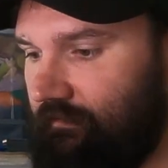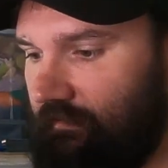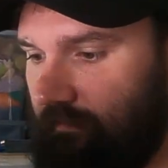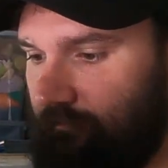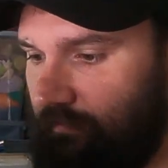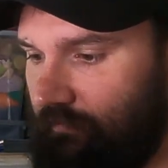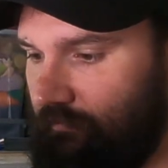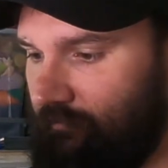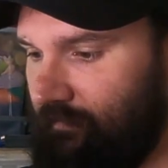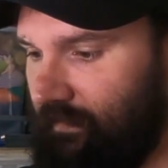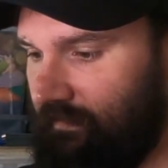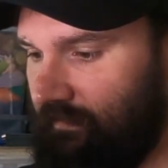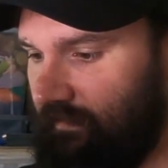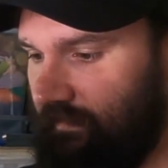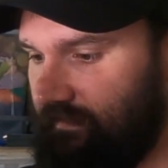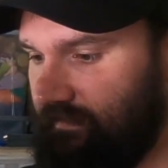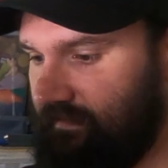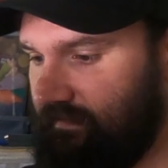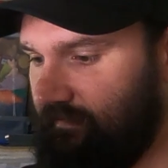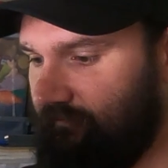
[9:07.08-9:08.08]
I don't like putting Man
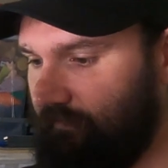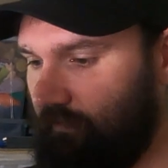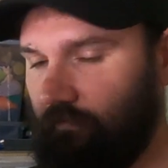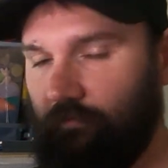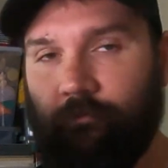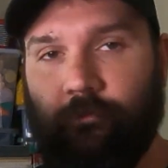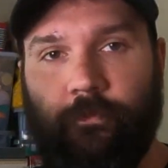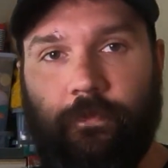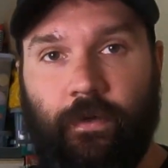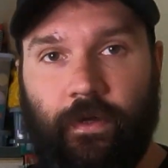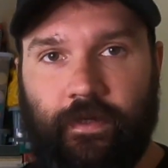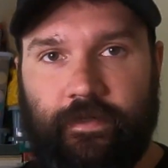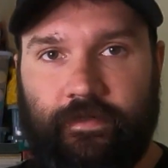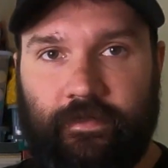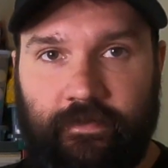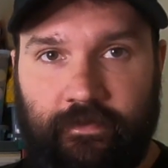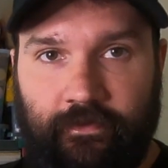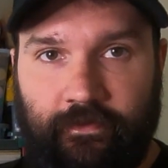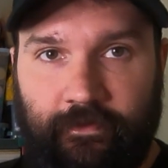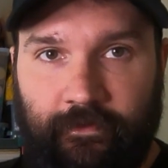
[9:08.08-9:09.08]
United stuff on, but
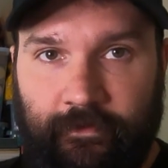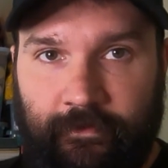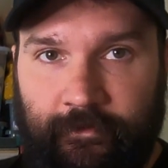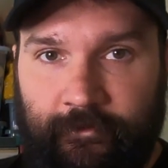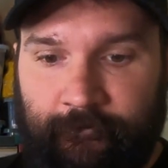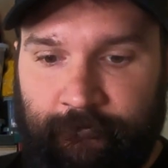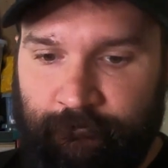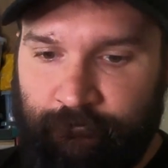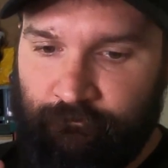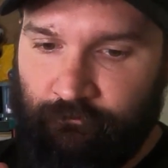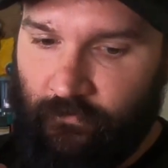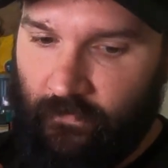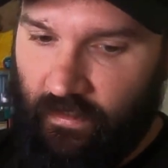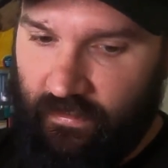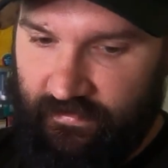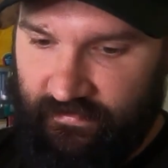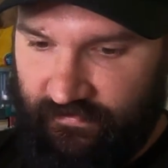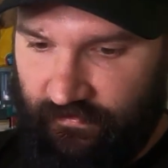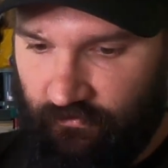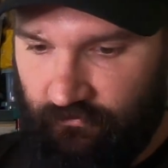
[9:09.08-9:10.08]

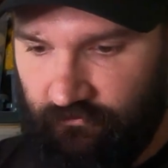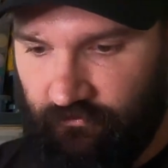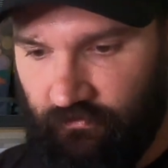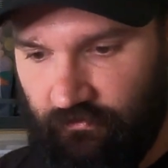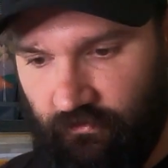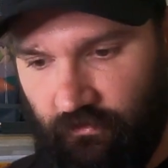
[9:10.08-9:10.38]
it sold